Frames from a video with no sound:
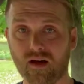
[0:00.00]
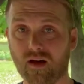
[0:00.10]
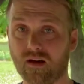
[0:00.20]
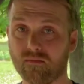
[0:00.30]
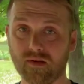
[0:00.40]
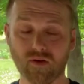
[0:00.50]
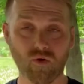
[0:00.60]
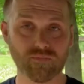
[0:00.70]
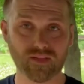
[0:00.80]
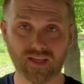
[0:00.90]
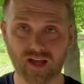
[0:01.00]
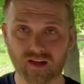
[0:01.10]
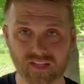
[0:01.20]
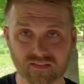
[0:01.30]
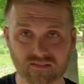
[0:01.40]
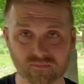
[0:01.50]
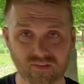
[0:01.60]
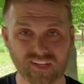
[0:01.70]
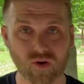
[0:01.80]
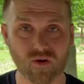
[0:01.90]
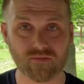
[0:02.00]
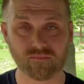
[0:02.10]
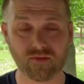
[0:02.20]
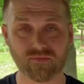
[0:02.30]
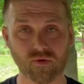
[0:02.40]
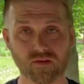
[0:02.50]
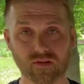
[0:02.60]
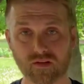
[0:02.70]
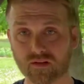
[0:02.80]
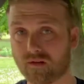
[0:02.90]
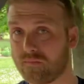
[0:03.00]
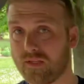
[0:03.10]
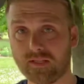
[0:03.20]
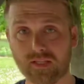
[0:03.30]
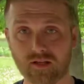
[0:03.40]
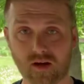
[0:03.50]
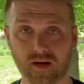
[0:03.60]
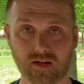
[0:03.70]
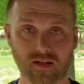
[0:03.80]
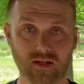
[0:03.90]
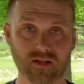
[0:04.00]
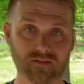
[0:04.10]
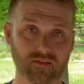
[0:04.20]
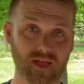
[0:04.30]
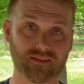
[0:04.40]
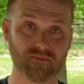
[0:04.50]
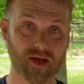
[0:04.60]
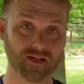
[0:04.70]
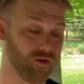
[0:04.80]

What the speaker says: and hopefully I'll get some video of them before they're completely gone. So that's my